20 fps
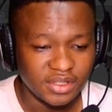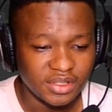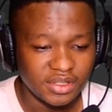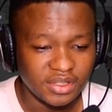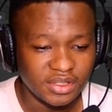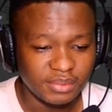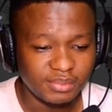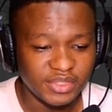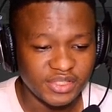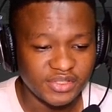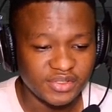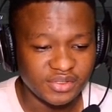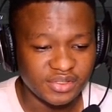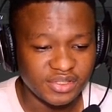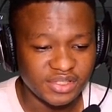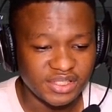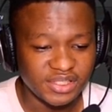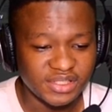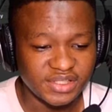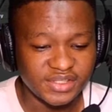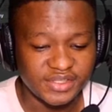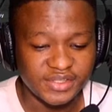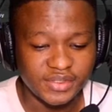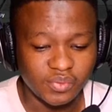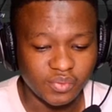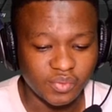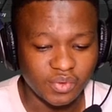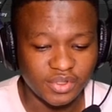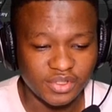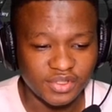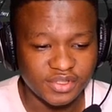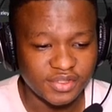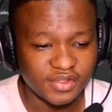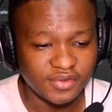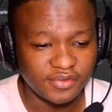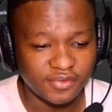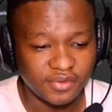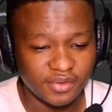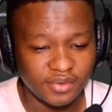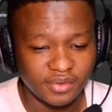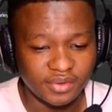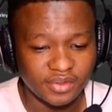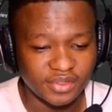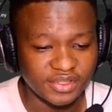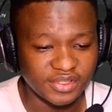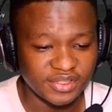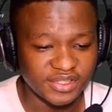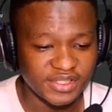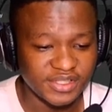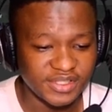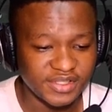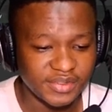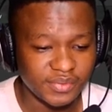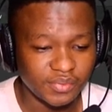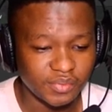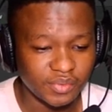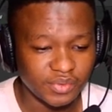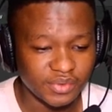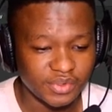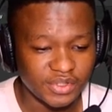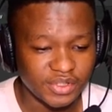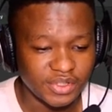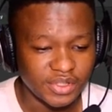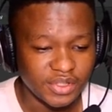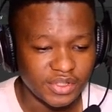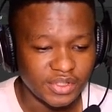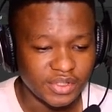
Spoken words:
replace content still works for these ones.